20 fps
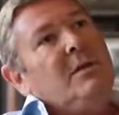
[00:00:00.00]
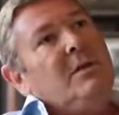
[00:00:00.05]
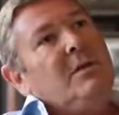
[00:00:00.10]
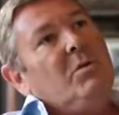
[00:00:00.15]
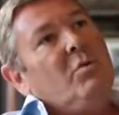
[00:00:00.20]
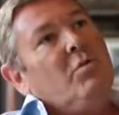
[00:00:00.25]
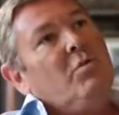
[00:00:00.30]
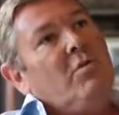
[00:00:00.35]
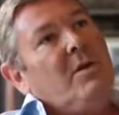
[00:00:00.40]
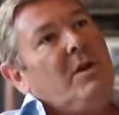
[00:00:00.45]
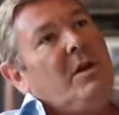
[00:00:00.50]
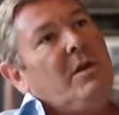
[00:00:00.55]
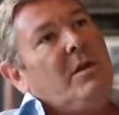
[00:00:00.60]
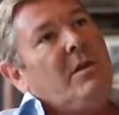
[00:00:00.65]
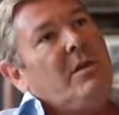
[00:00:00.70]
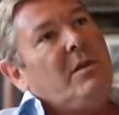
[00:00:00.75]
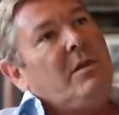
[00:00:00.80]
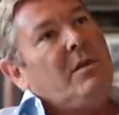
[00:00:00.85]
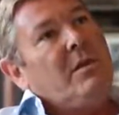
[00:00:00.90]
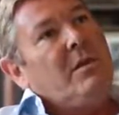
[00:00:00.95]

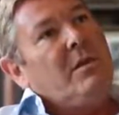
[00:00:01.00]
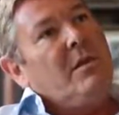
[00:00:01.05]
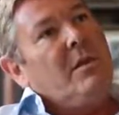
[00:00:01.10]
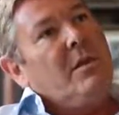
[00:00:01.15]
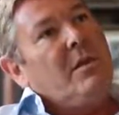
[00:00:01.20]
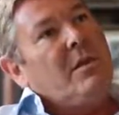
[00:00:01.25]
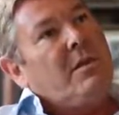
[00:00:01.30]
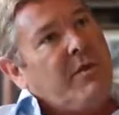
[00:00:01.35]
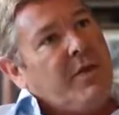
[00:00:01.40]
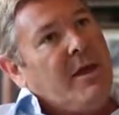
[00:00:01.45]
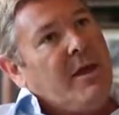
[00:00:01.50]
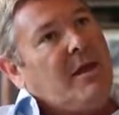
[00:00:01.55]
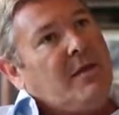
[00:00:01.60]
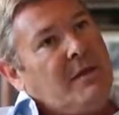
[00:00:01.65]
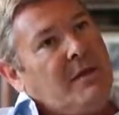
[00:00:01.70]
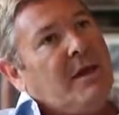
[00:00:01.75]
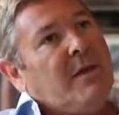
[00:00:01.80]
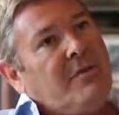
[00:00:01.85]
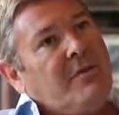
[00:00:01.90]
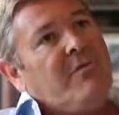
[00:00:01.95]
We think
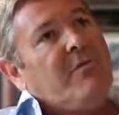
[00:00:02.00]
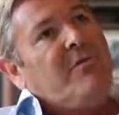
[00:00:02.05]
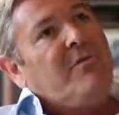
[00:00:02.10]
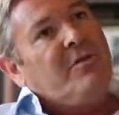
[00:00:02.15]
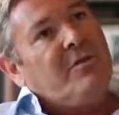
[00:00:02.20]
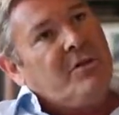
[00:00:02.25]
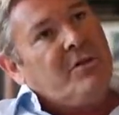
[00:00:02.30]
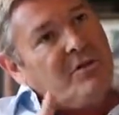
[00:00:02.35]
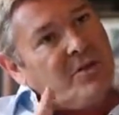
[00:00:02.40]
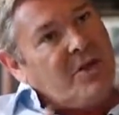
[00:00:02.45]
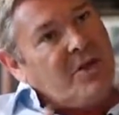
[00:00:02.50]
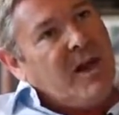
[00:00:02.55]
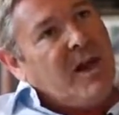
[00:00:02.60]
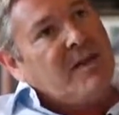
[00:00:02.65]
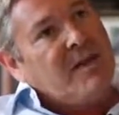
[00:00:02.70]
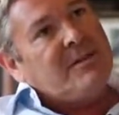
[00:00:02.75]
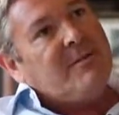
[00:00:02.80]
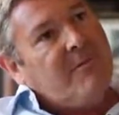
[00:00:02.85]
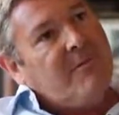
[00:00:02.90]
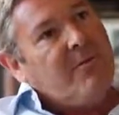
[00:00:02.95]
that the
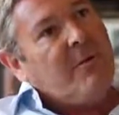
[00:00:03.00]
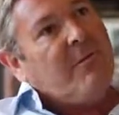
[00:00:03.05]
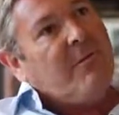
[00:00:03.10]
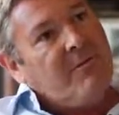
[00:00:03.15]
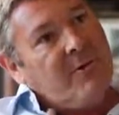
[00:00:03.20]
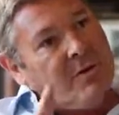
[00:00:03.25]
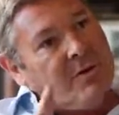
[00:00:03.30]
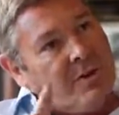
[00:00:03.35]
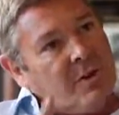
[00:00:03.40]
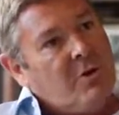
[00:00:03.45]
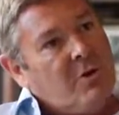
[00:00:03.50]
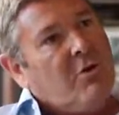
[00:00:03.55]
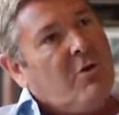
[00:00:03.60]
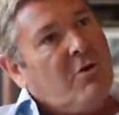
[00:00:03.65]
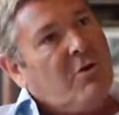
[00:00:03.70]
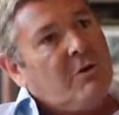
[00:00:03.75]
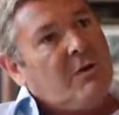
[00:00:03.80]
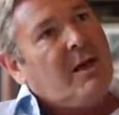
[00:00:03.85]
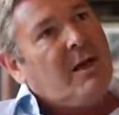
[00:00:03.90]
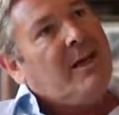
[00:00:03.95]
chance for
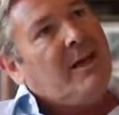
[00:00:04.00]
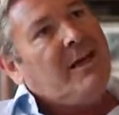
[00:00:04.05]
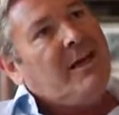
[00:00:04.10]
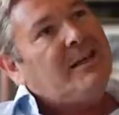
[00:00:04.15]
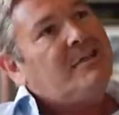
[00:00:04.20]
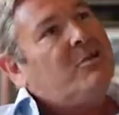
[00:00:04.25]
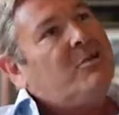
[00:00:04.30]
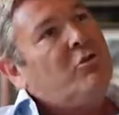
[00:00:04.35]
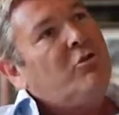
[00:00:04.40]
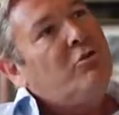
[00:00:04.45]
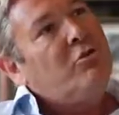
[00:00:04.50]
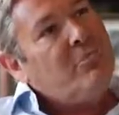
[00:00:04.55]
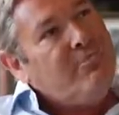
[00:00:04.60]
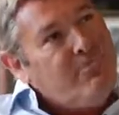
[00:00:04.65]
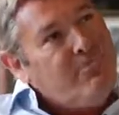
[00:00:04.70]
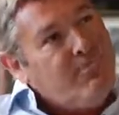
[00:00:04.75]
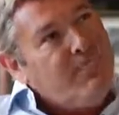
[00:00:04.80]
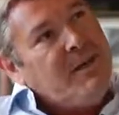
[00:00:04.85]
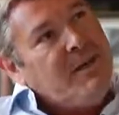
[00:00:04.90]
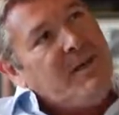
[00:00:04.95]
Franciacorta is to
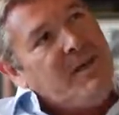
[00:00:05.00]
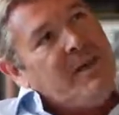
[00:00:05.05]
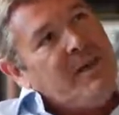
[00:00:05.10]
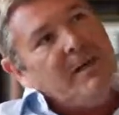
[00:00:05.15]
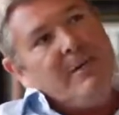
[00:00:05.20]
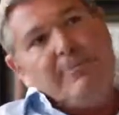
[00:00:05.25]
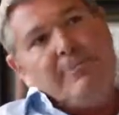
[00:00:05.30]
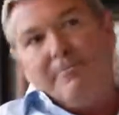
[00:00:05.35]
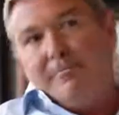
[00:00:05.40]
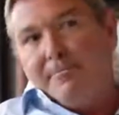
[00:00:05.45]
be